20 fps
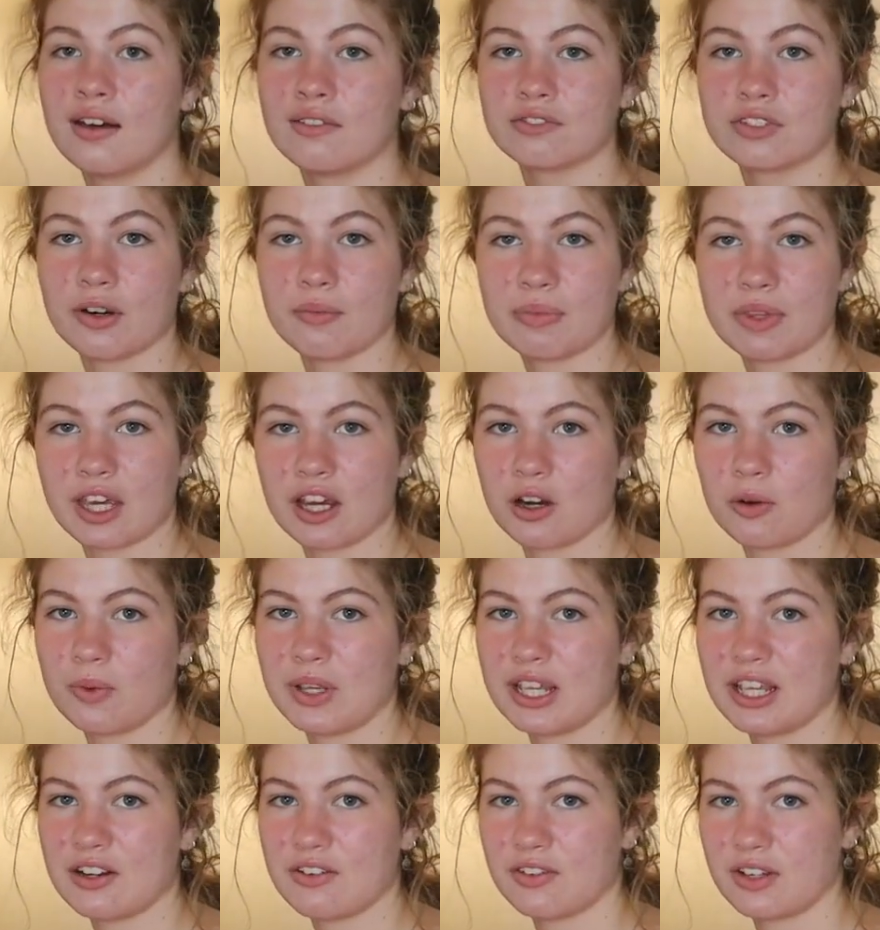From there,
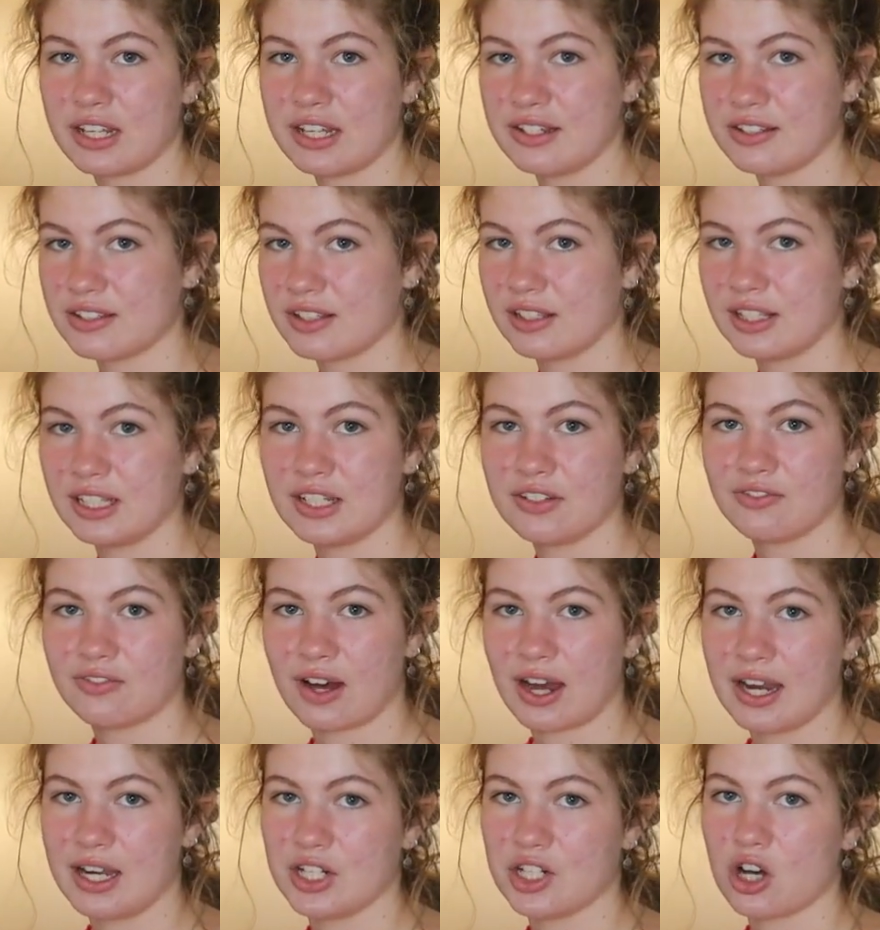we can easily
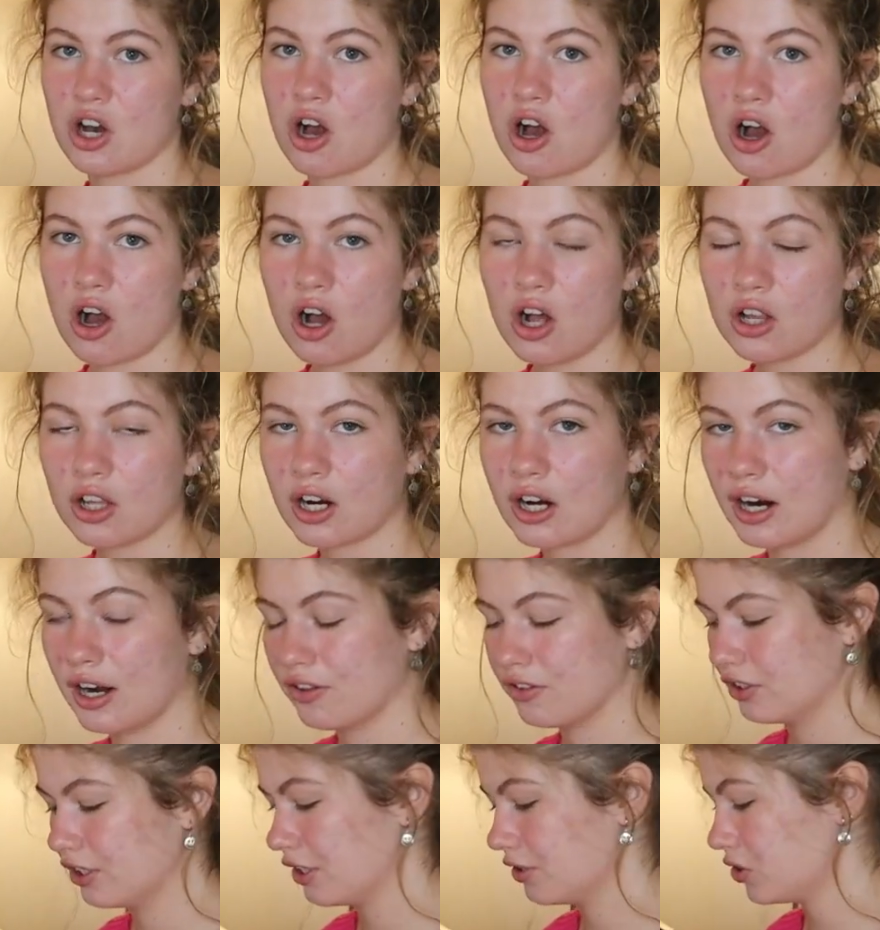find all our
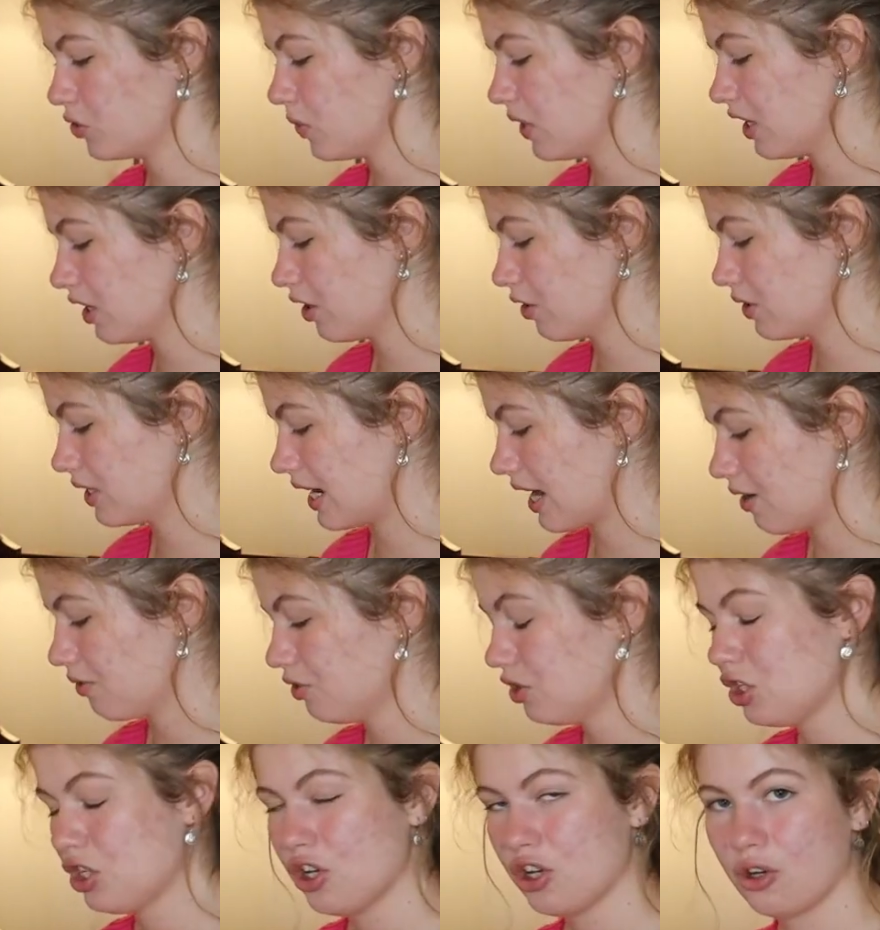other notes. We can go
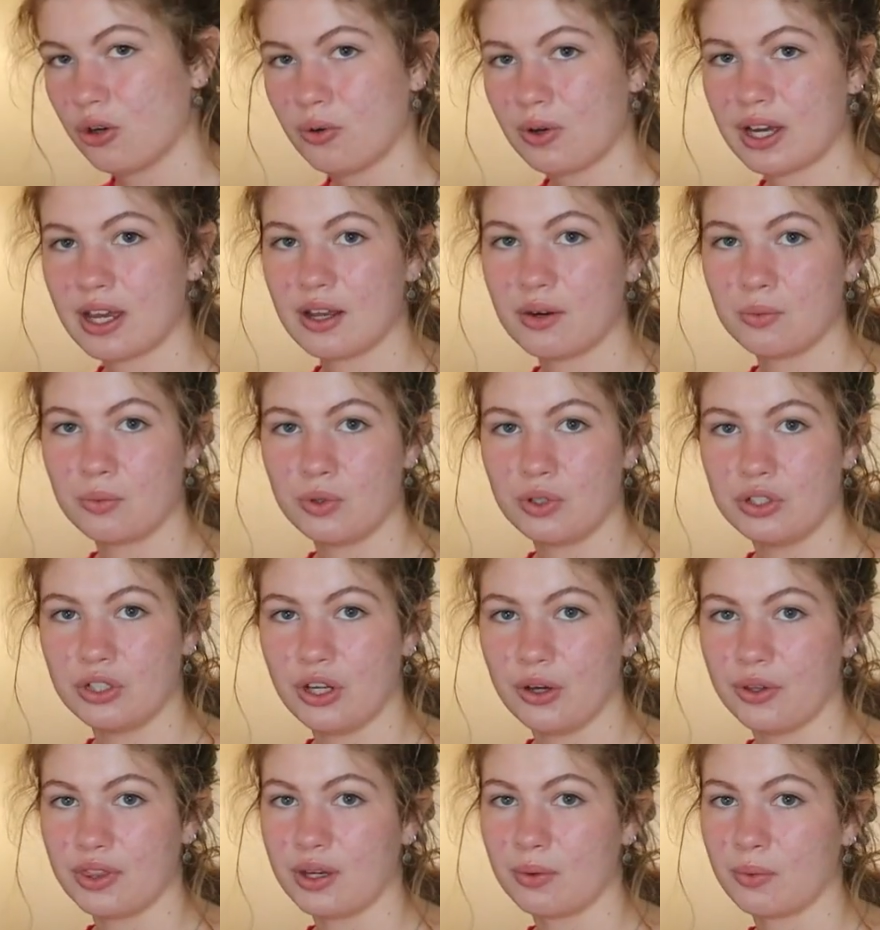down 2, and we'll
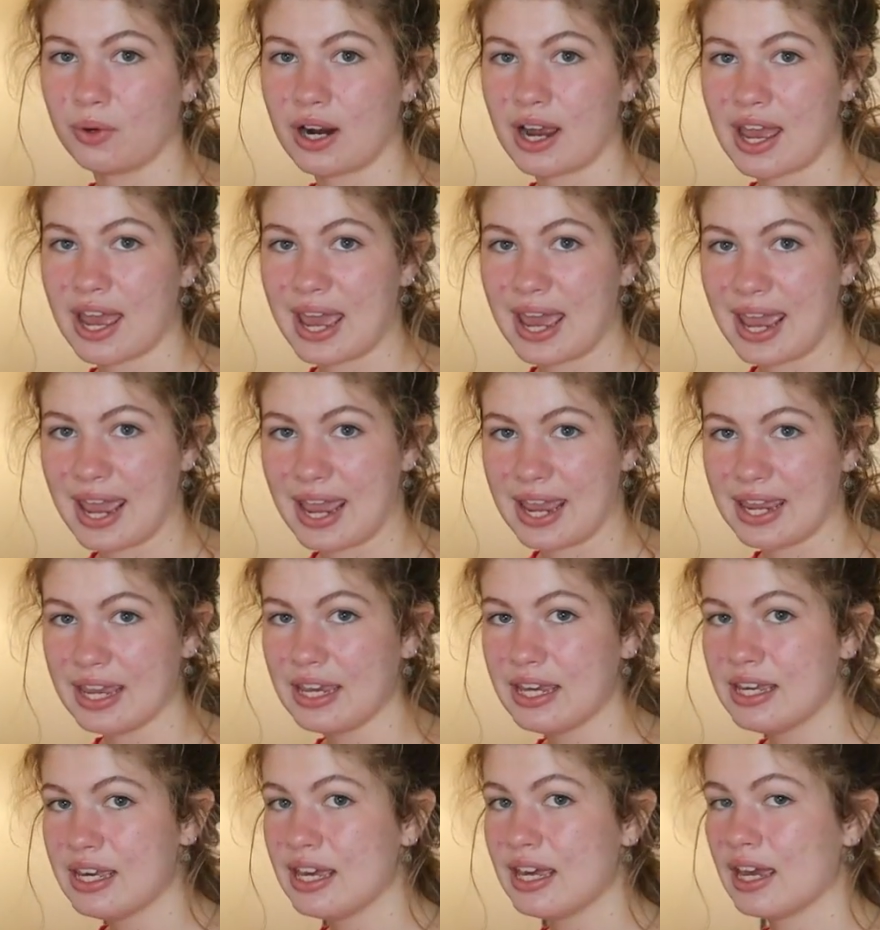know that we're at
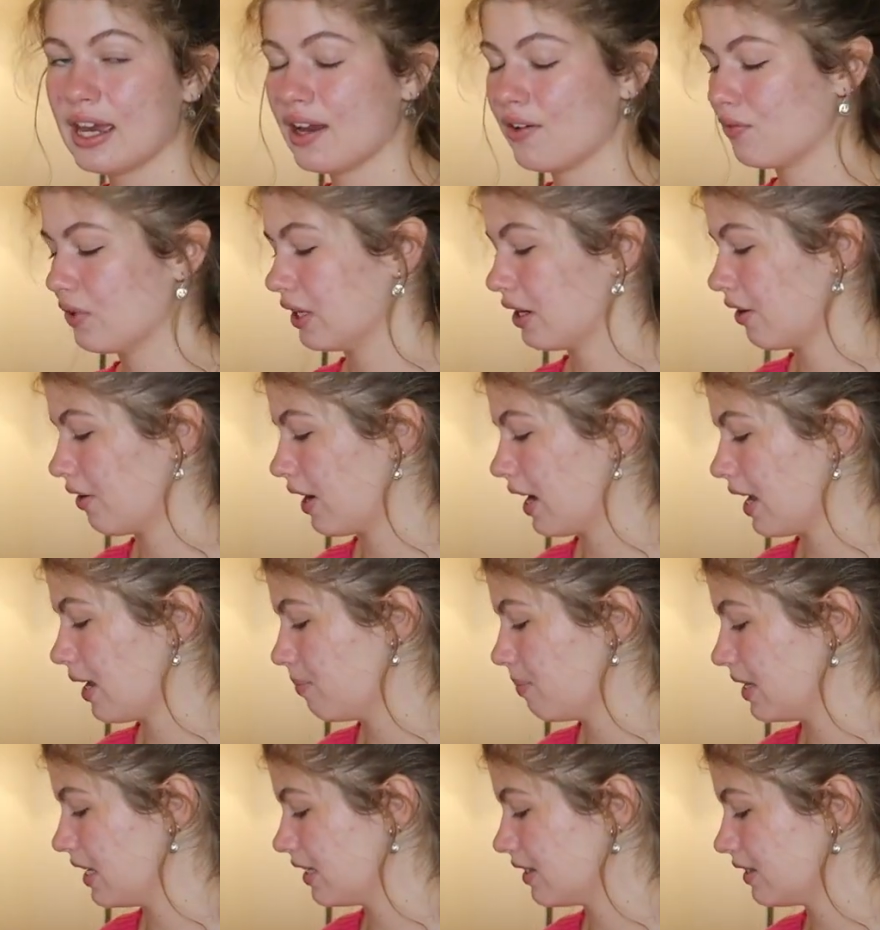A. If we go
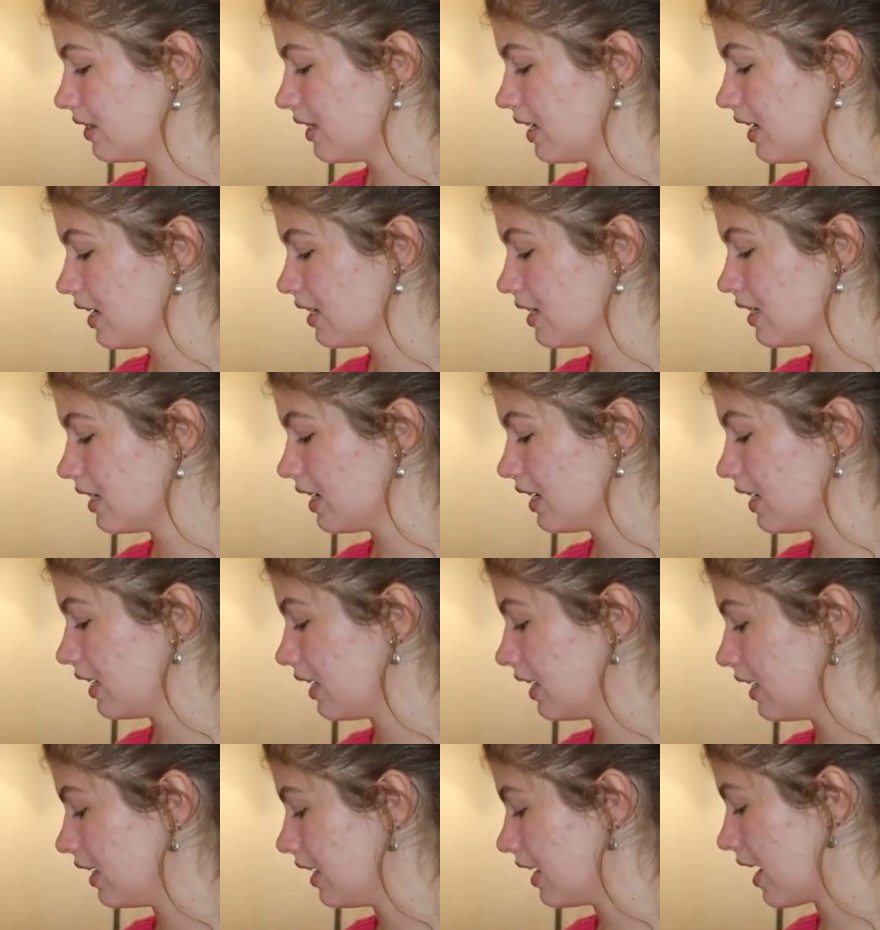A, B, C, D,
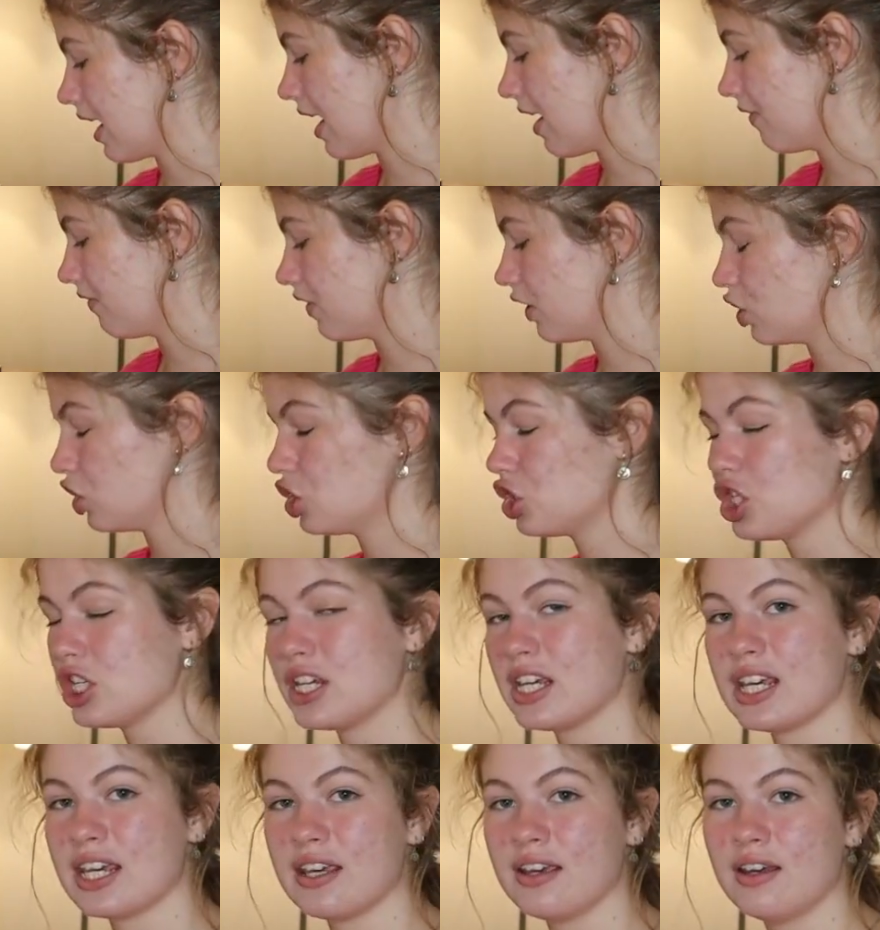E, F,
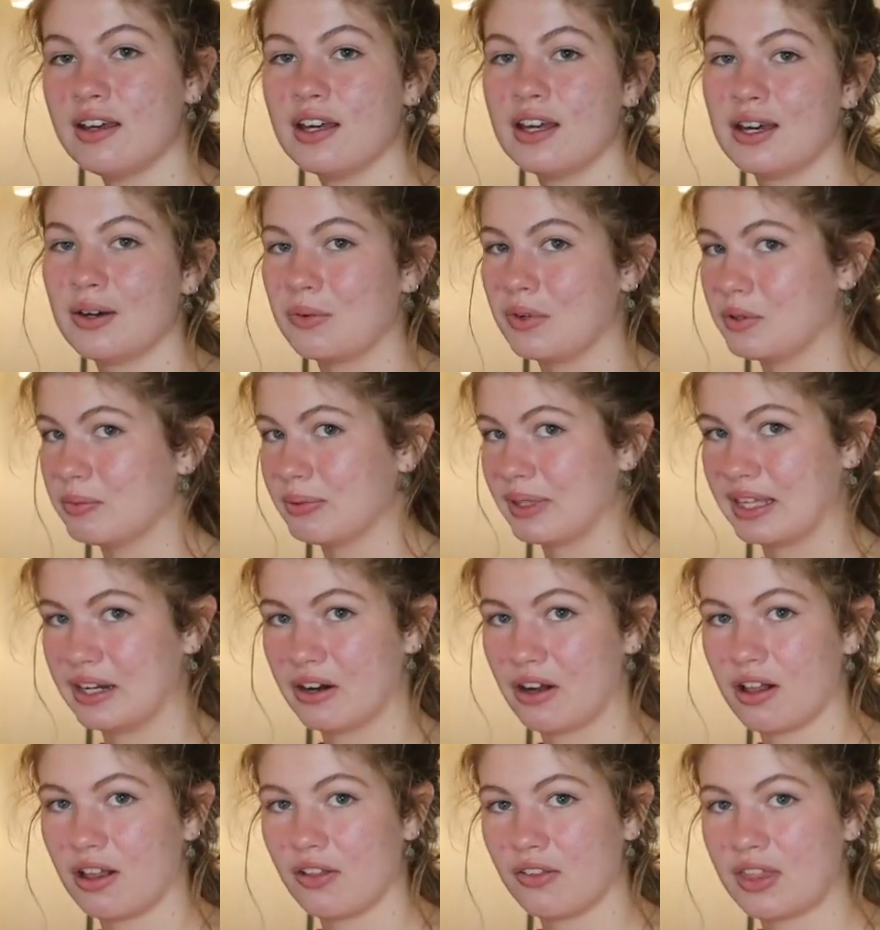G, we've played
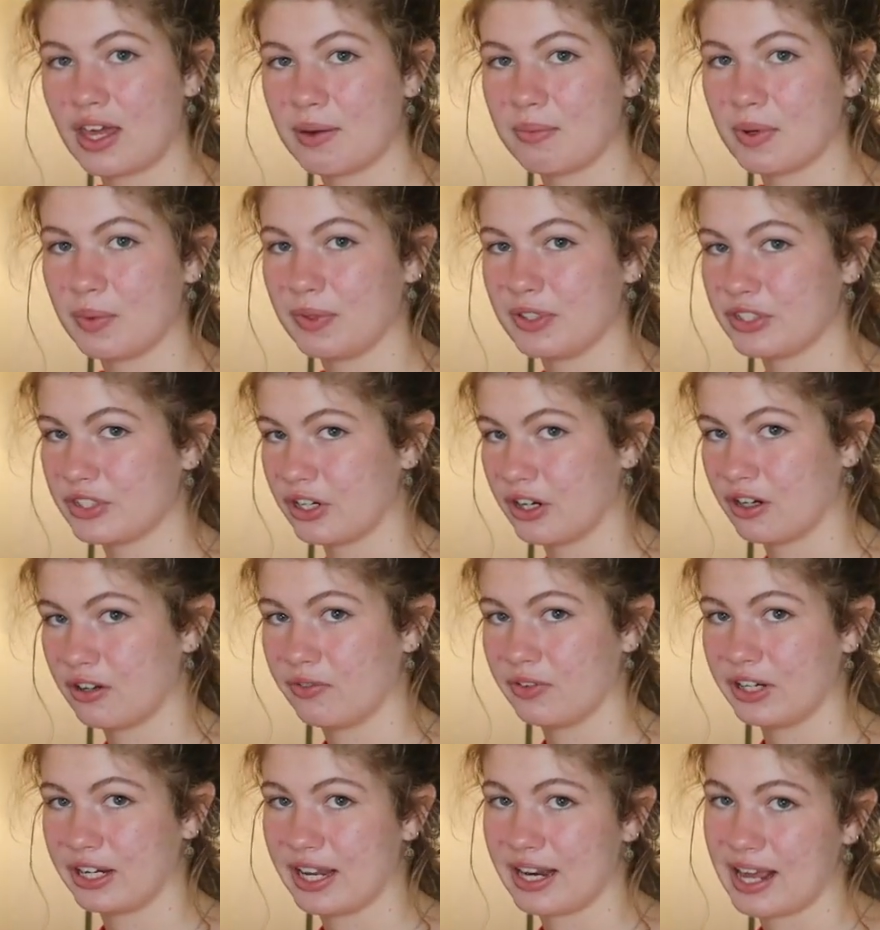all of them, and we start
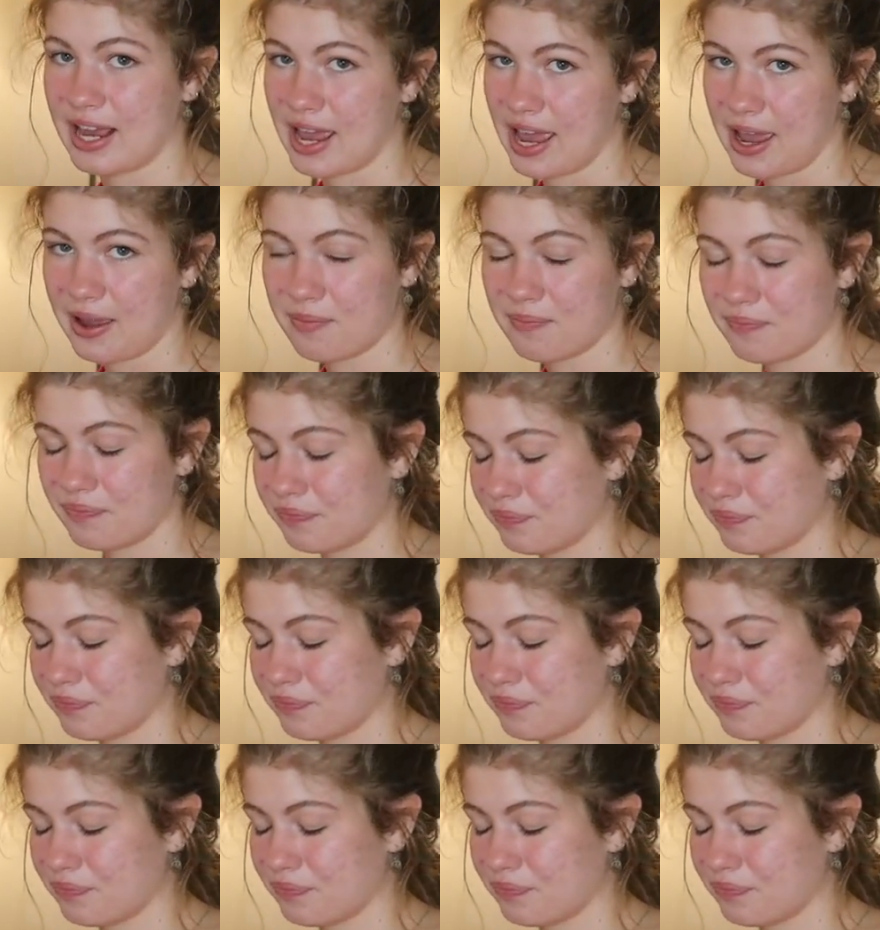over again at A.